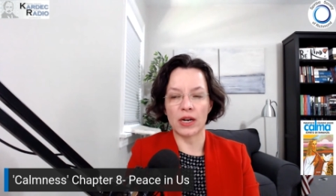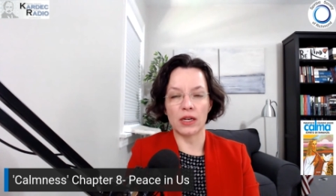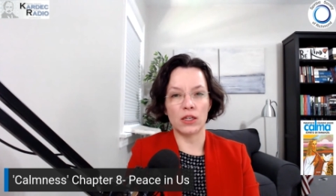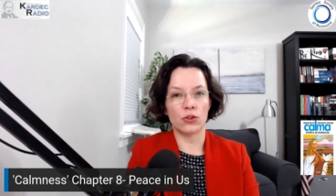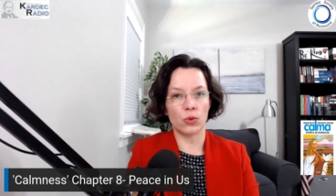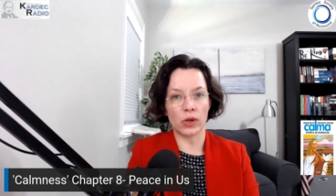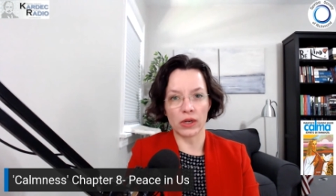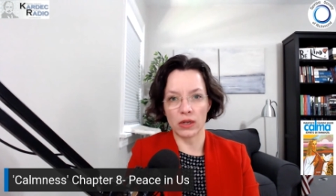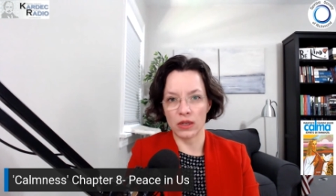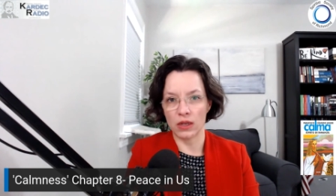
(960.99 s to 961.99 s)
I need to
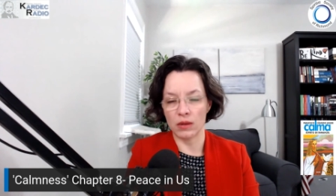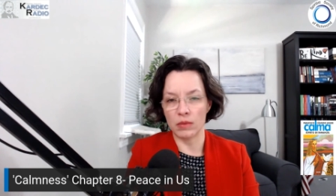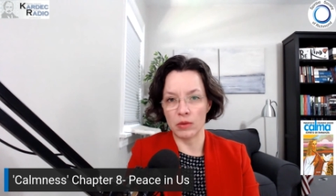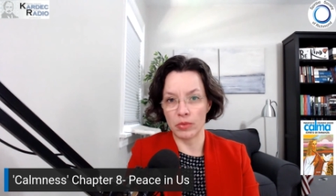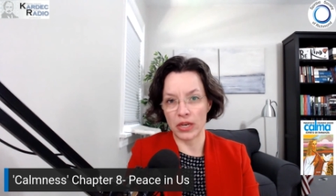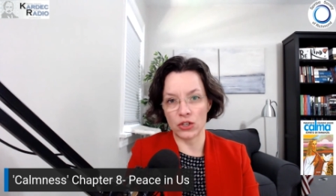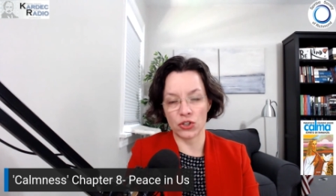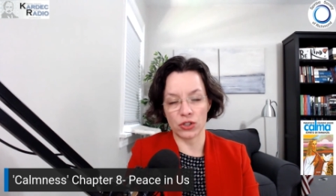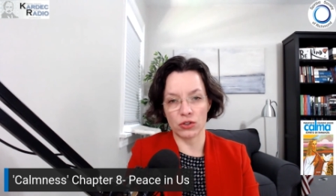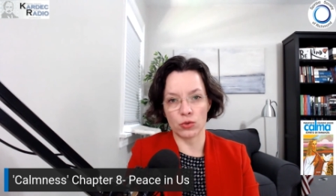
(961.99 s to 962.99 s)
work in being
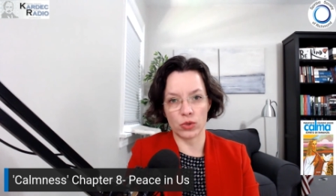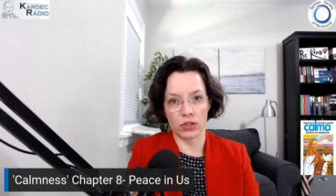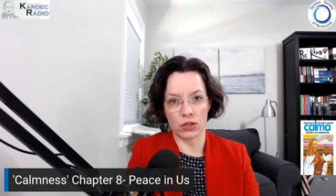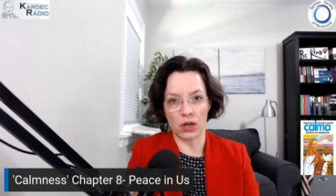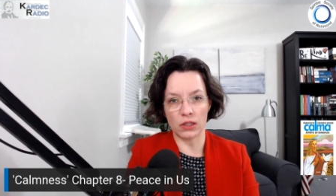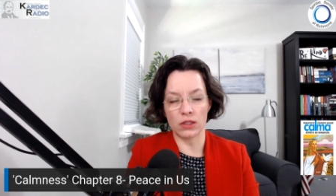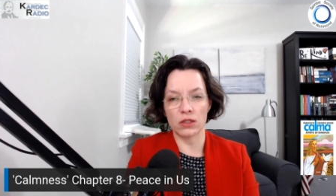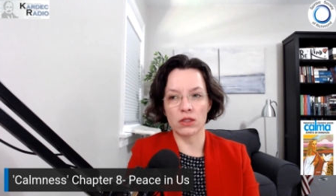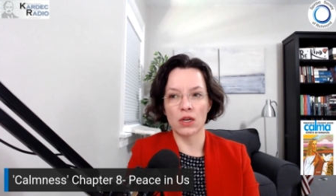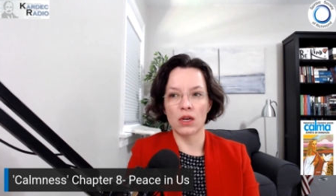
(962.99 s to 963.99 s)
patient towards
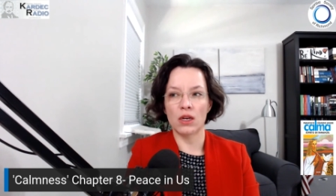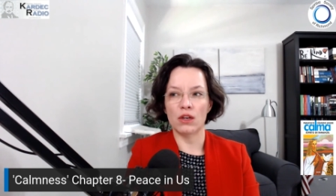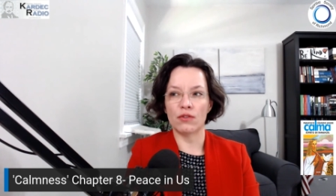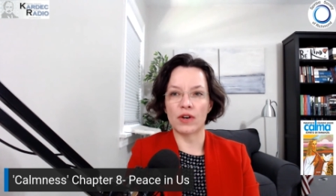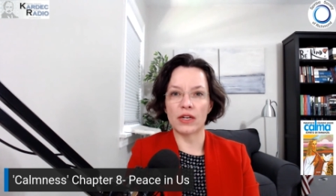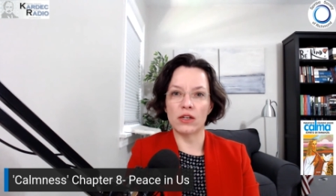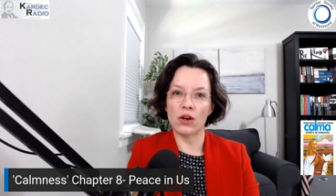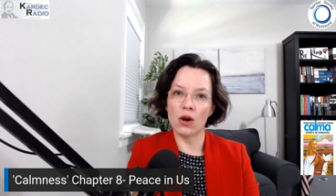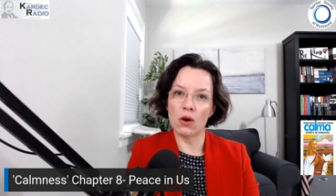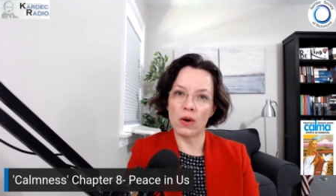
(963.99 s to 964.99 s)
others, if I
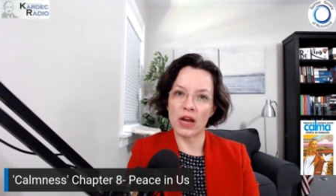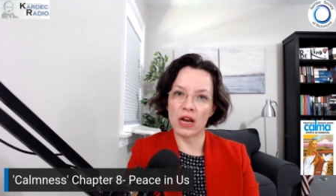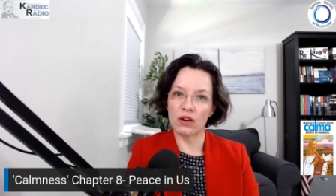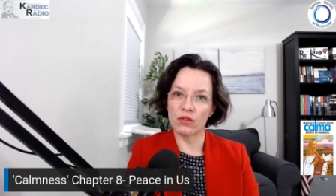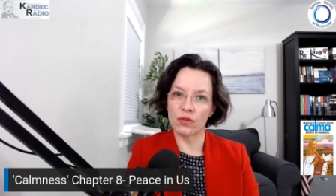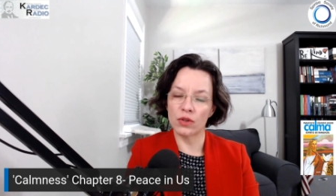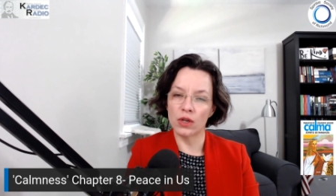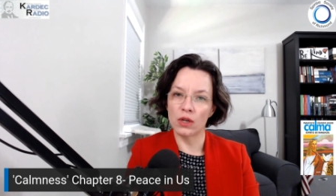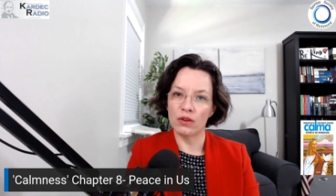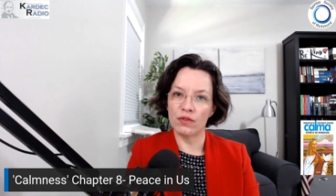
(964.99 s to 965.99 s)
know I have
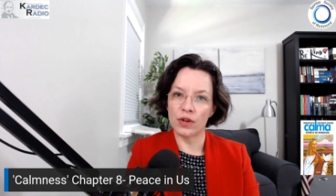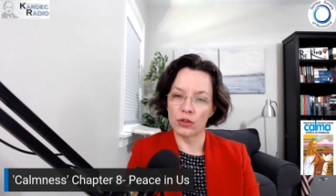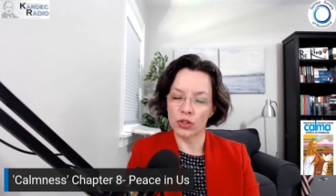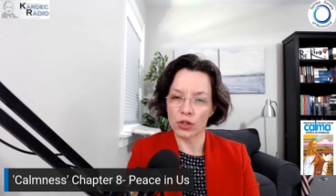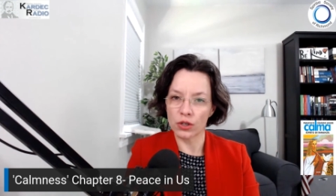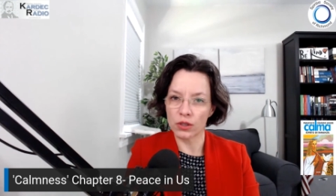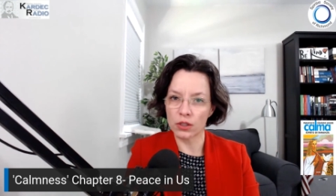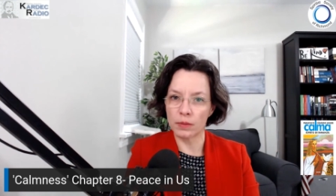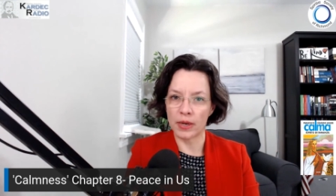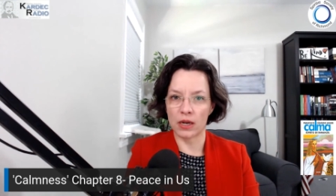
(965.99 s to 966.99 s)
felt
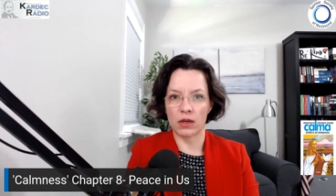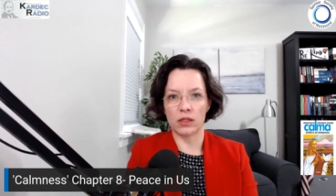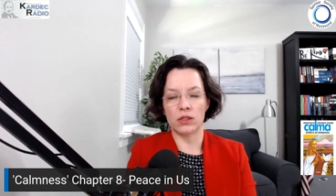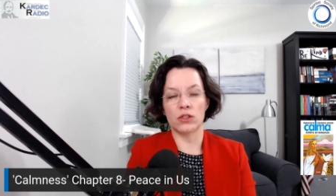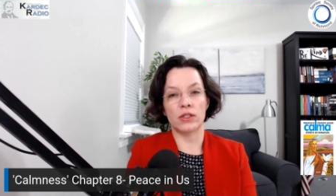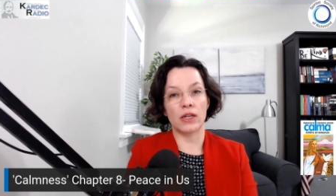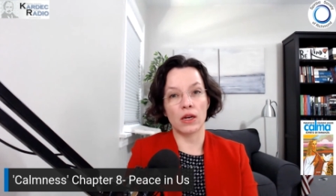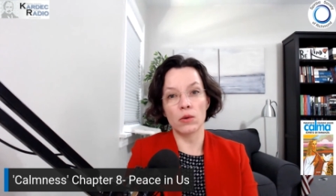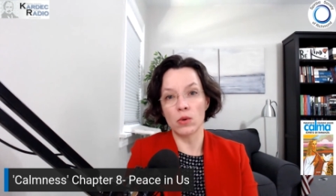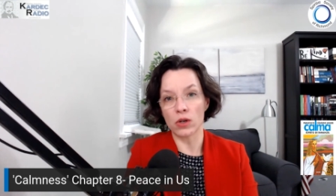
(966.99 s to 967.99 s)
hurt by others, then
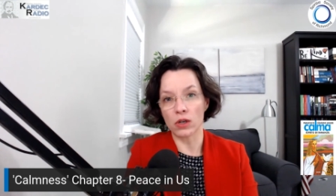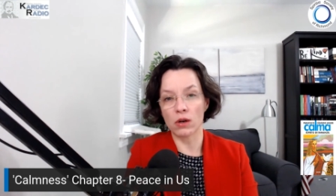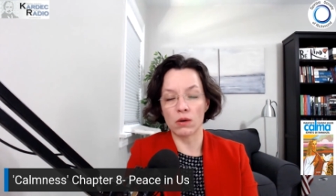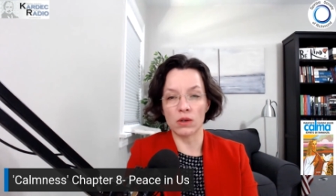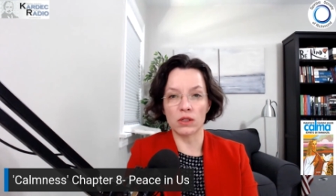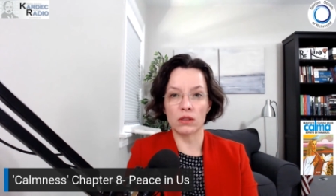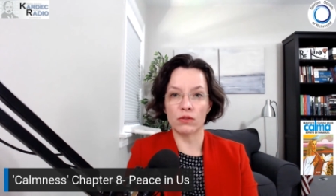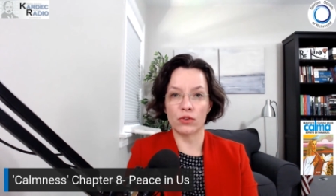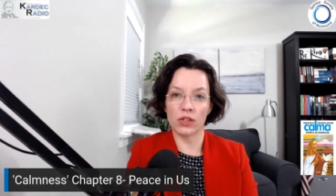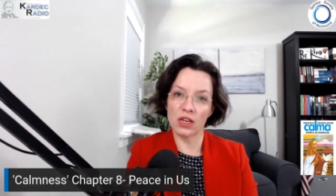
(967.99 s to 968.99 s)
I work on
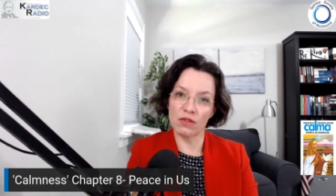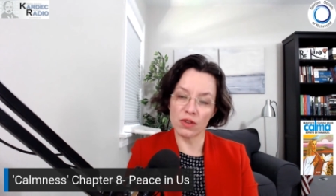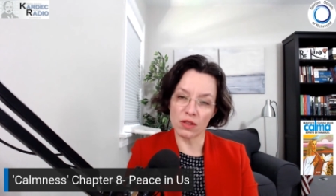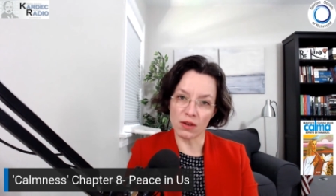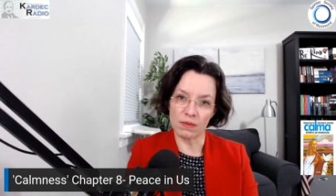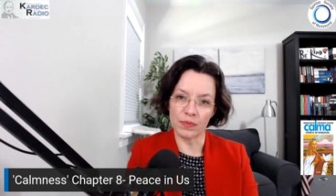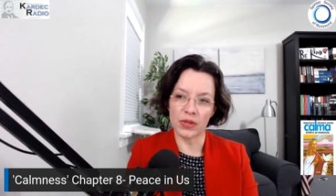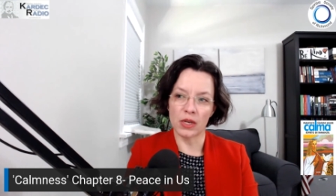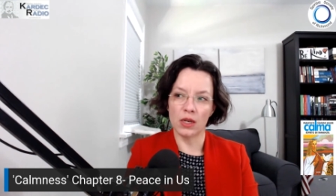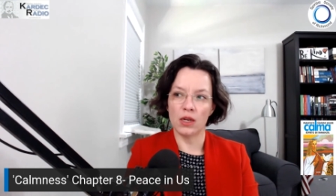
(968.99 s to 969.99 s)
forgiving them.
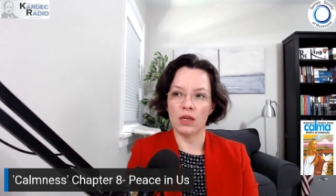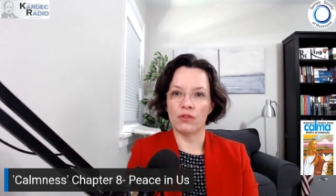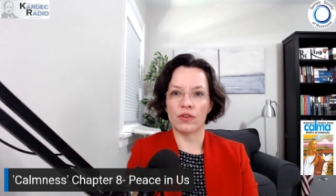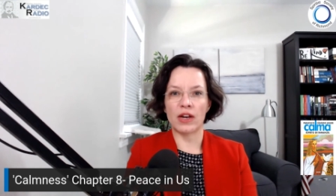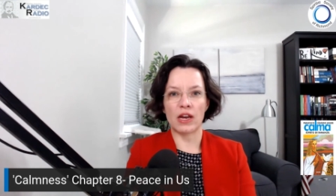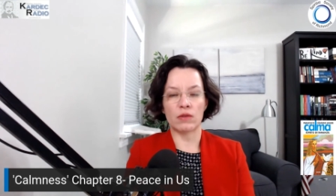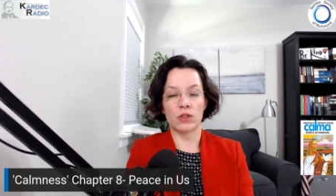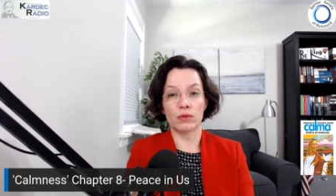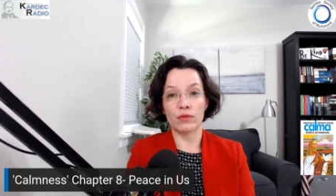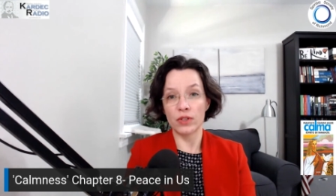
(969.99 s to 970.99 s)
If I have
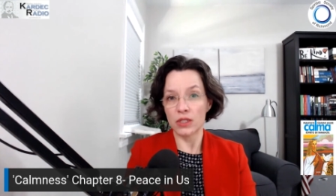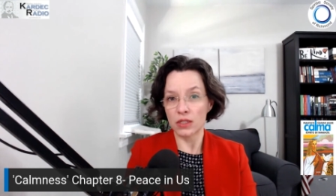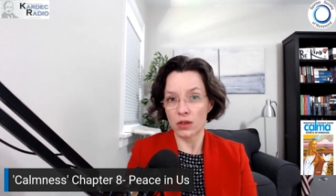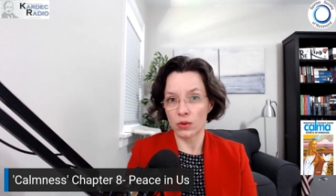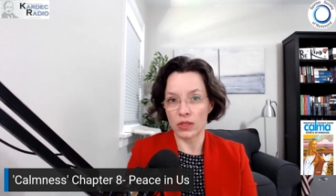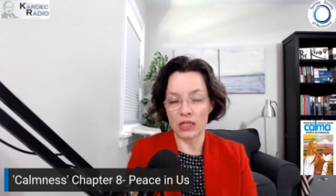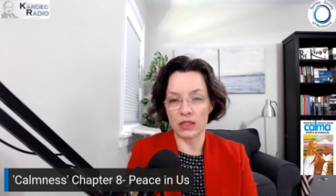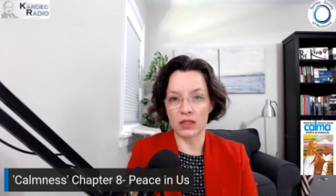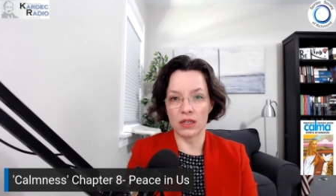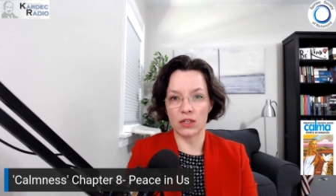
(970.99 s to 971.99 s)
some physical
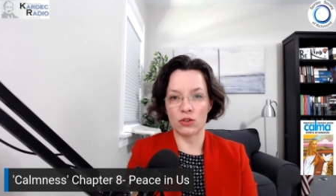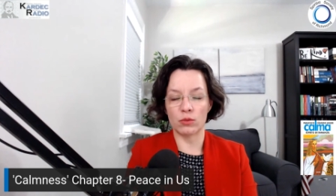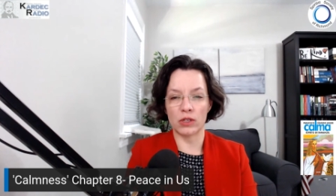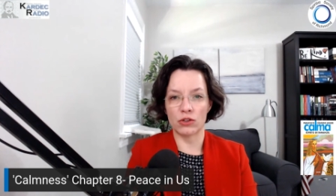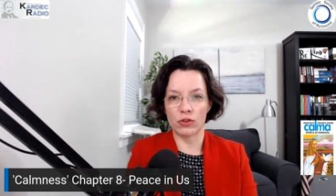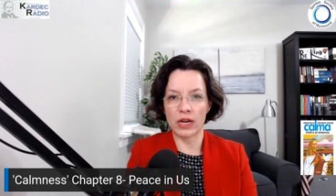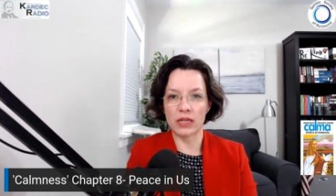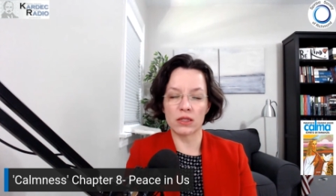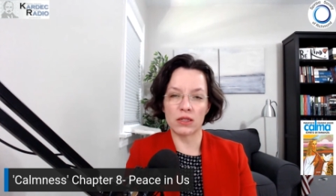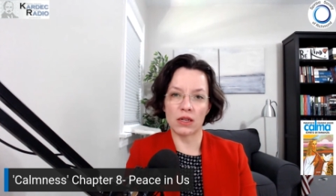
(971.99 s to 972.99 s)
needs that need to be
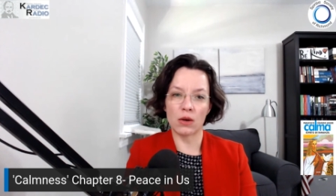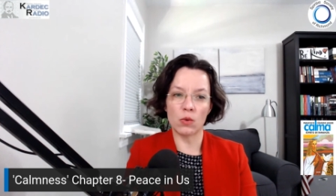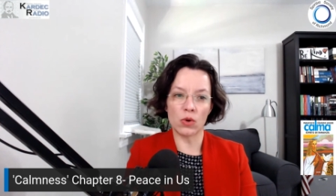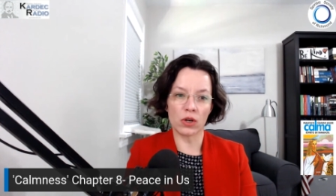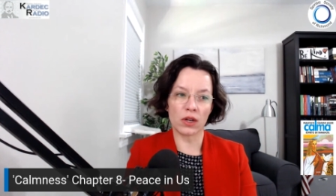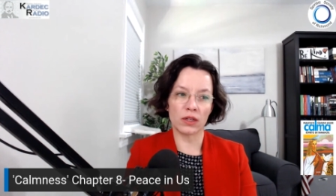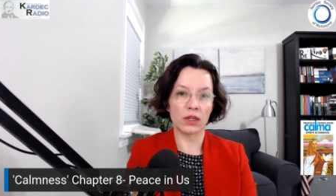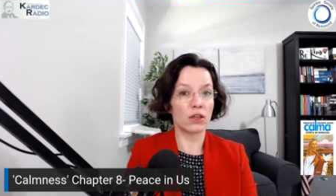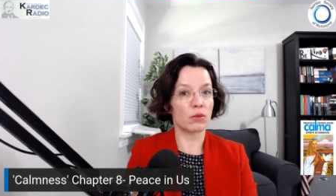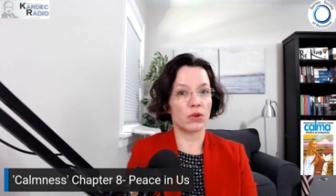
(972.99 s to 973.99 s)
addressed, then I work in
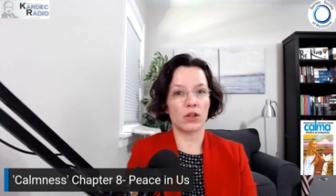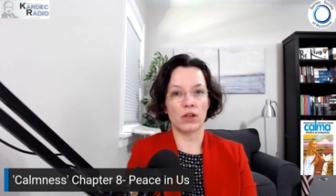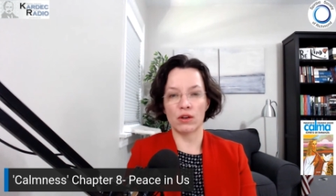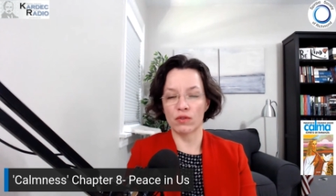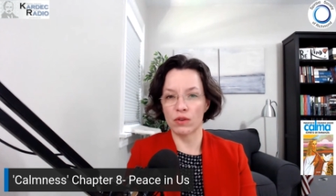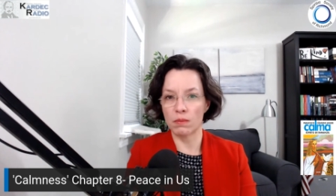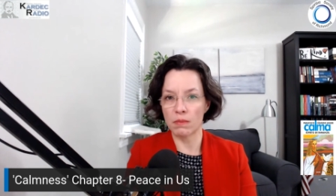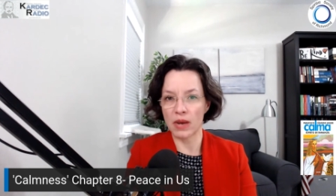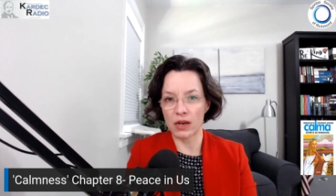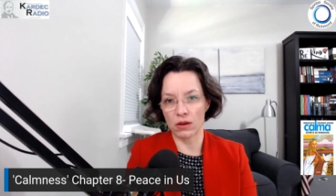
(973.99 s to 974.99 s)
the community of the
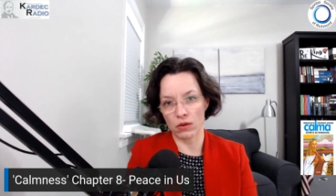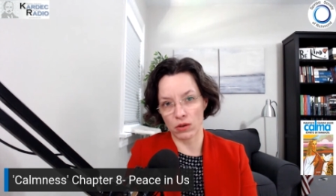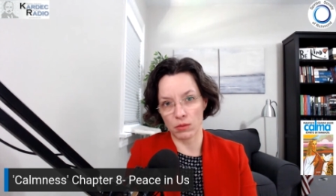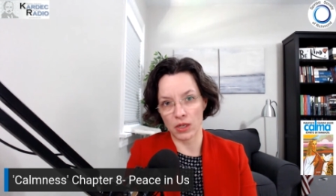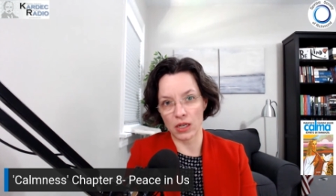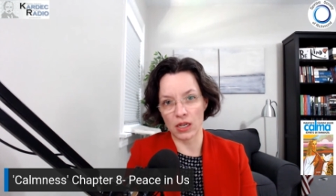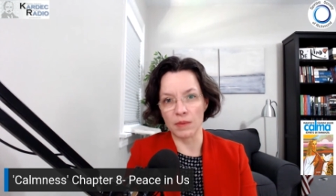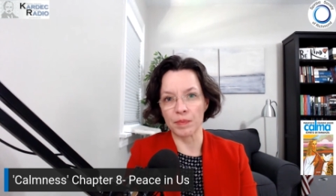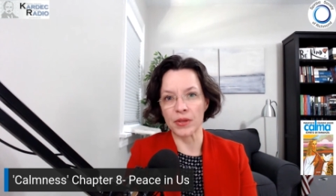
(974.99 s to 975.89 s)
medical community.